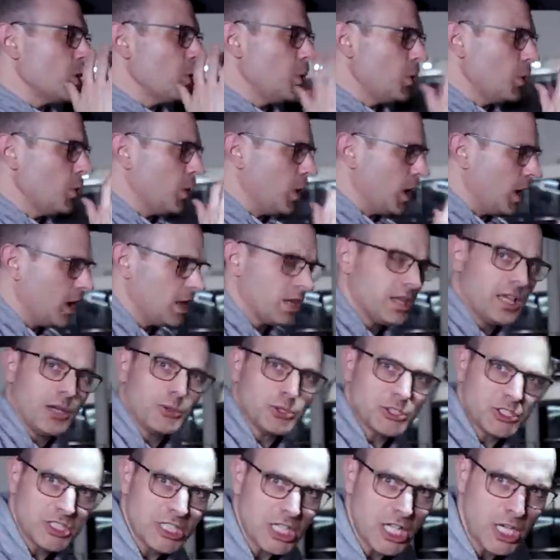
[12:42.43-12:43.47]
whew, that
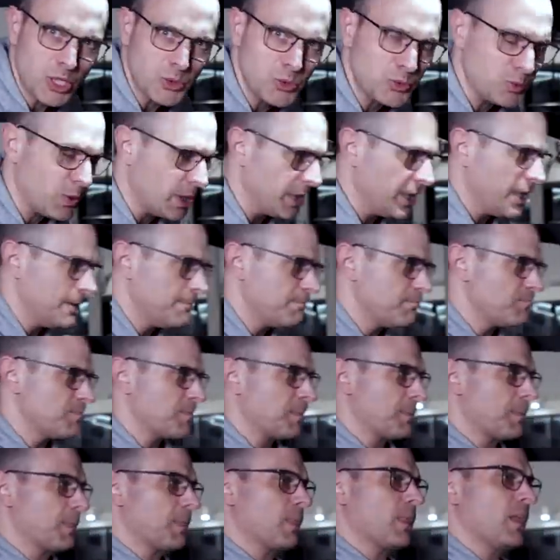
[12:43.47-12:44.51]
was a close one.
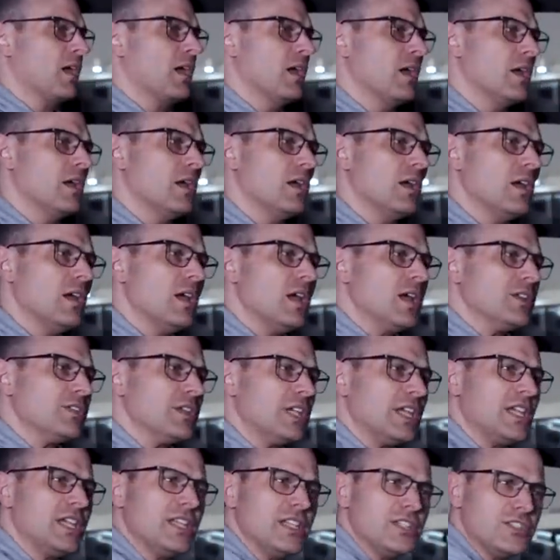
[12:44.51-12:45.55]

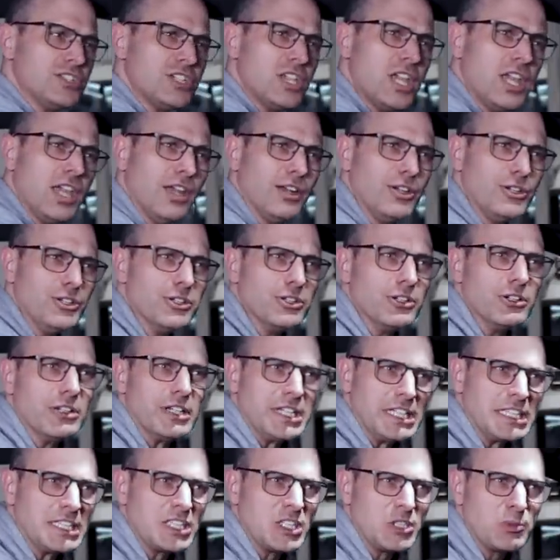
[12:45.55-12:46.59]
The interior
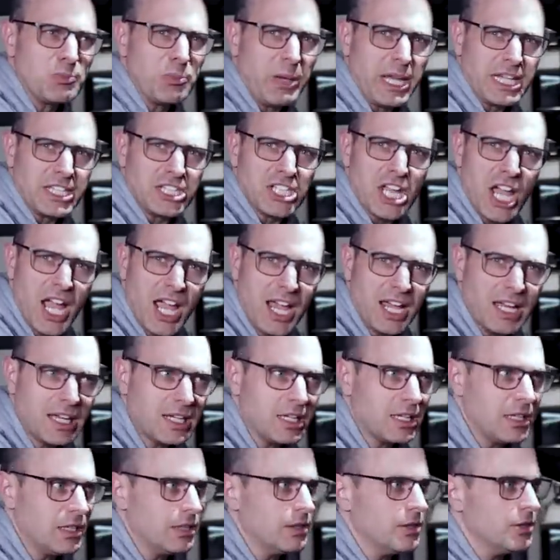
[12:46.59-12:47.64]
is
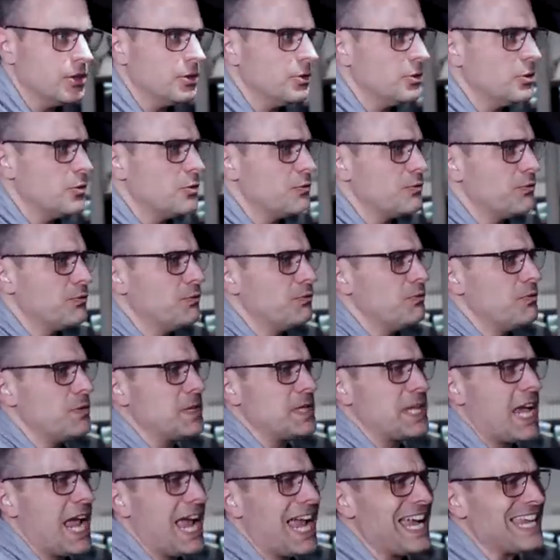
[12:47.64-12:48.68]
spectacular.
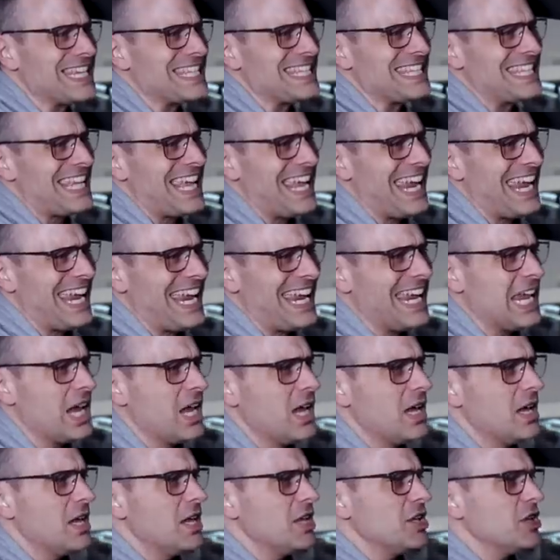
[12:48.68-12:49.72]
It has a,
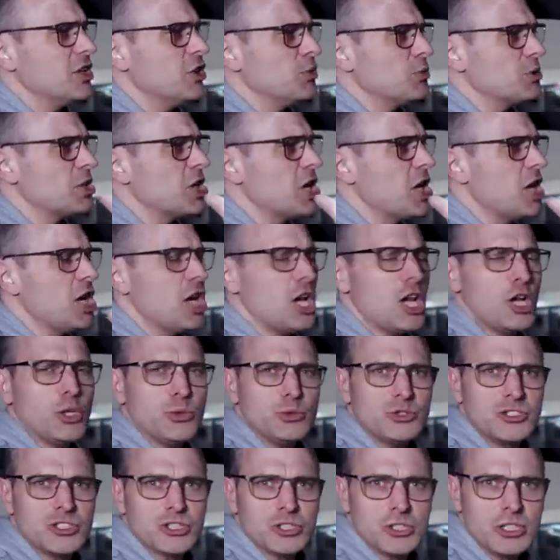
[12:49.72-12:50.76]

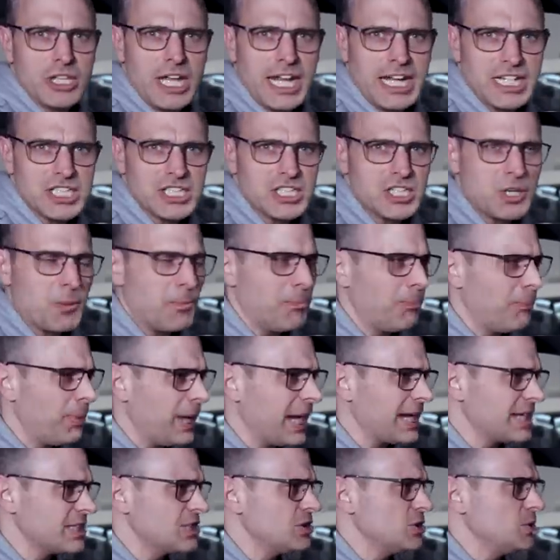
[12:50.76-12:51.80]
close connection
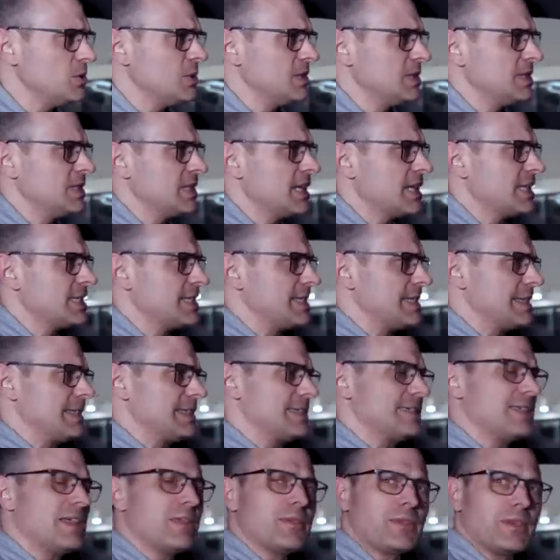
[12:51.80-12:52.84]
back to the 60s,
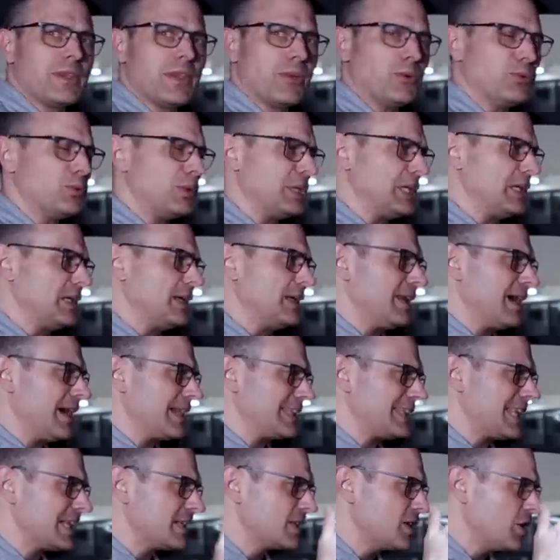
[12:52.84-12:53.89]
something I really
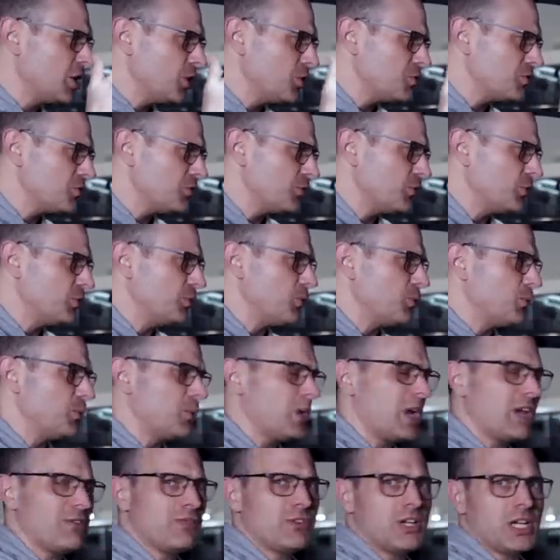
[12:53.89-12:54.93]
like. That goes for the
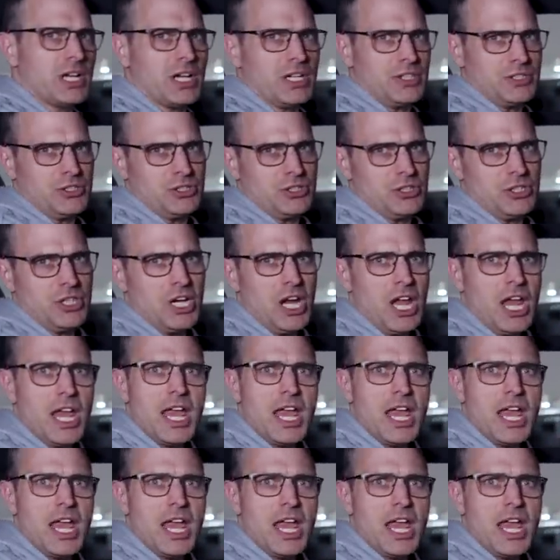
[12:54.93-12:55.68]
rev counter.